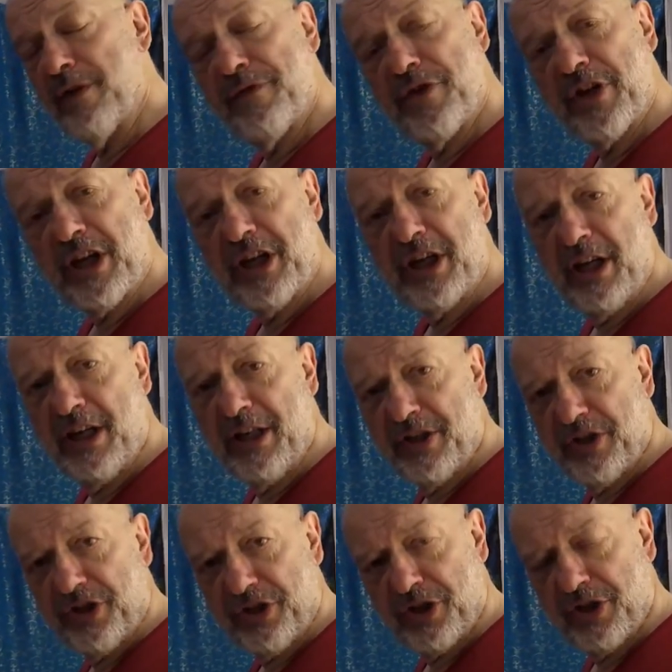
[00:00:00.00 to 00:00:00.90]
of the
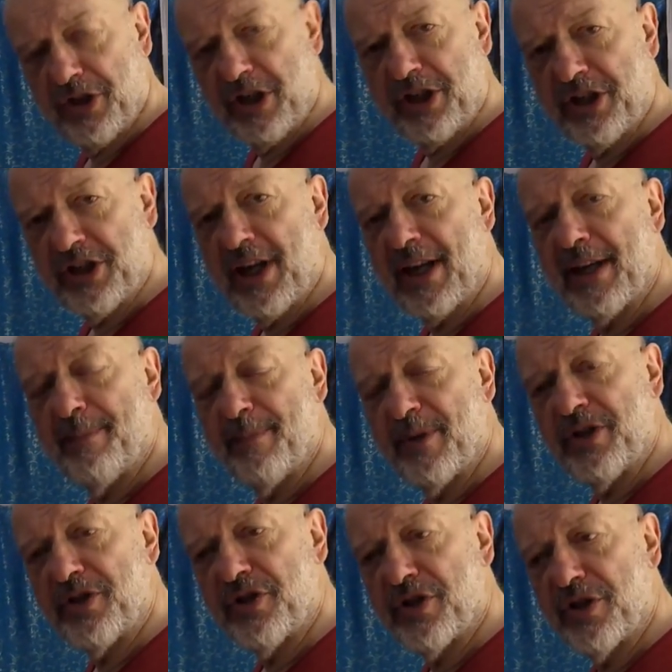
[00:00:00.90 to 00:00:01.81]
keys to this
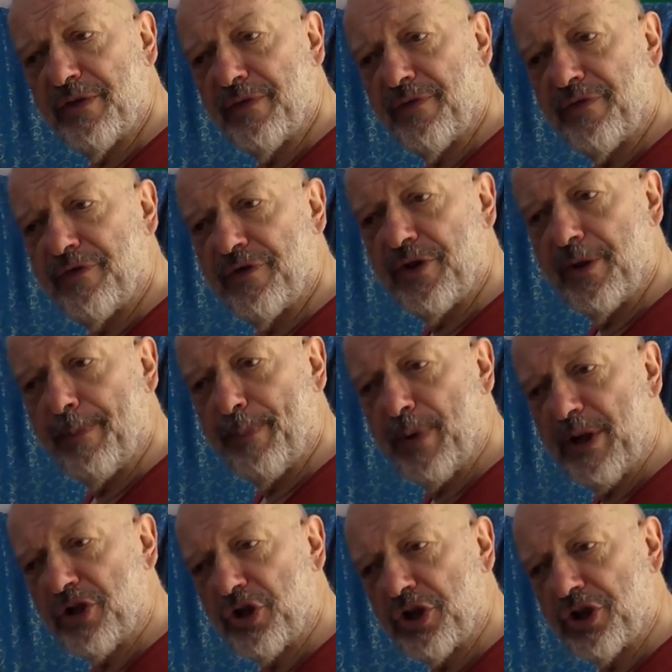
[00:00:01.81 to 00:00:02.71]
element of the
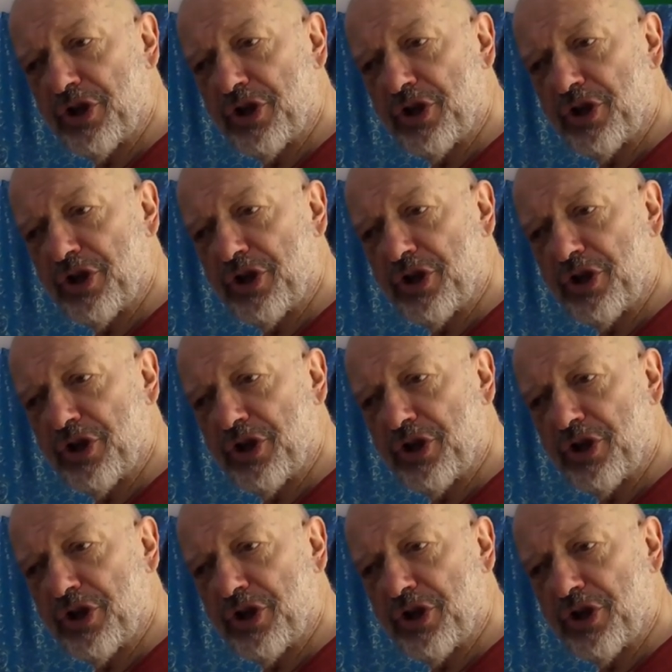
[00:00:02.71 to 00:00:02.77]
picture